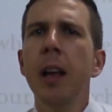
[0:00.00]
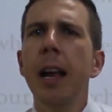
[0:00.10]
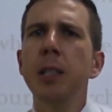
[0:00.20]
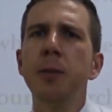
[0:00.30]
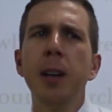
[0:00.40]

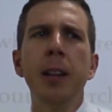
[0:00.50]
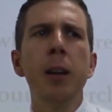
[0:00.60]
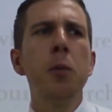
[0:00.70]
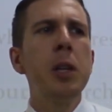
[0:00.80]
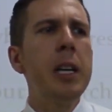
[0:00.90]
It's
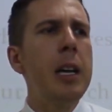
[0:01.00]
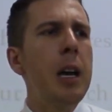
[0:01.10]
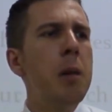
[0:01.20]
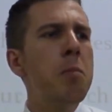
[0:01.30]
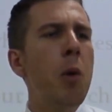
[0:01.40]
feeling
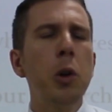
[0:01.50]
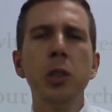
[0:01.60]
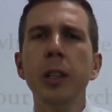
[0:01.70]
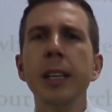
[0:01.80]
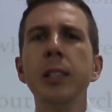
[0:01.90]
really
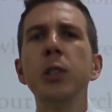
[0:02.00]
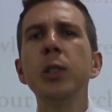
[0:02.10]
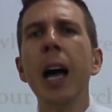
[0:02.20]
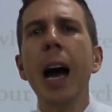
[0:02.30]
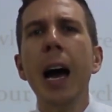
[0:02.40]
emotionally
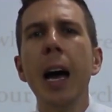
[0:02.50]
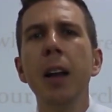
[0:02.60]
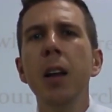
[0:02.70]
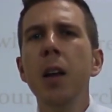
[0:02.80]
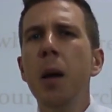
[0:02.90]

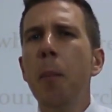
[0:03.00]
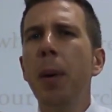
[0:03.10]
sad,